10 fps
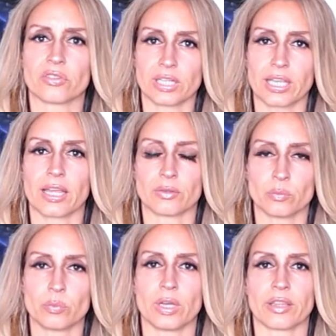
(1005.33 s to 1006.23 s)
and
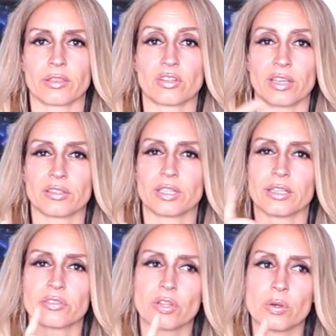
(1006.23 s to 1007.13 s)
again with
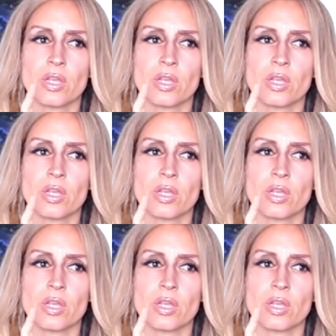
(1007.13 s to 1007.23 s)
diarrhea. So